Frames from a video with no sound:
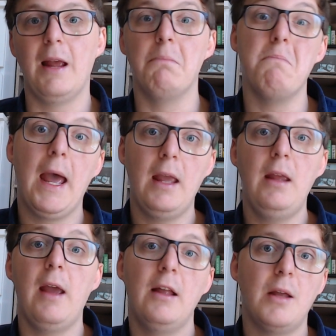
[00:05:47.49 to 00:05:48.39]
It
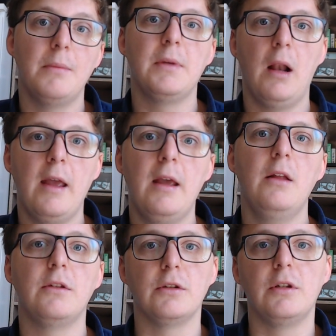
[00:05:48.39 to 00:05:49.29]
may end up delaying
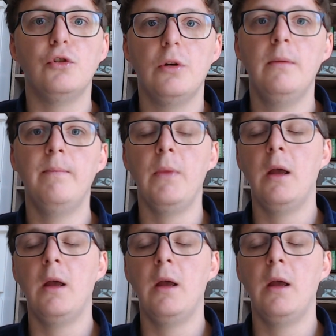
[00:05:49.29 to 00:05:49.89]
the decision.